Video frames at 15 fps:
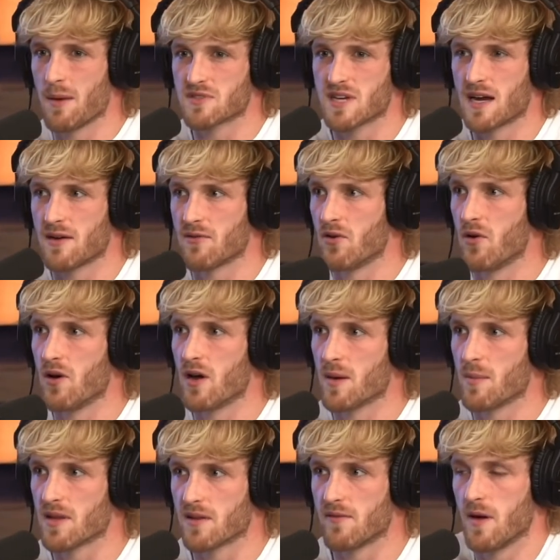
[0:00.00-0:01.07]
It was kind of annoying
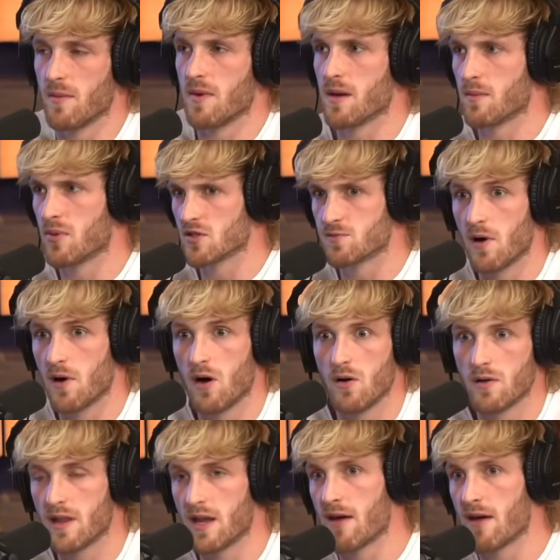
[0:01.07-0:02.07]
about the fight being postponed.